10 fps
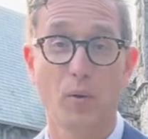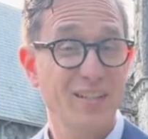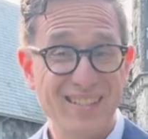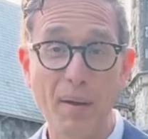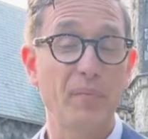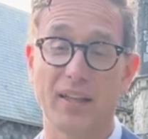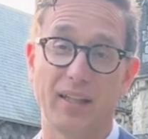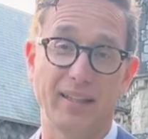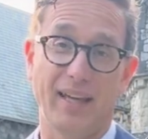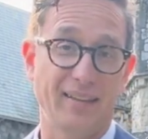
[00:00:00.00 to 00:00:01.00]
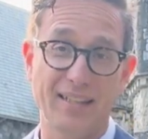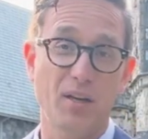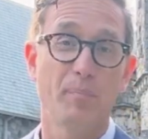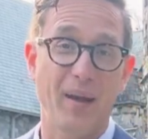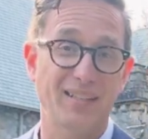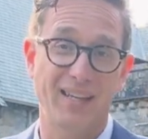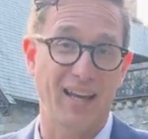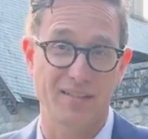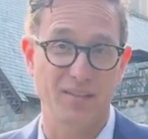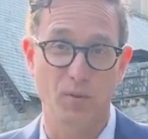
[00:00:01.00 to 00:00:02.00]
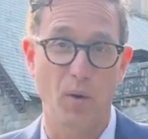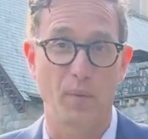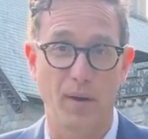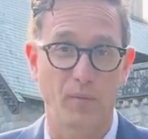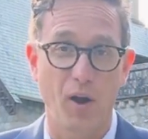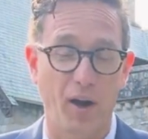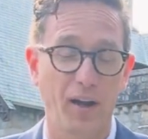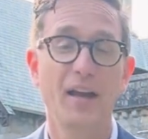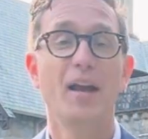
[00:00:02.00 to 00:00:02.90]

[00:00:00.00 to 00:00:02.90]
or something like that. That's our best guess as to what went wrong.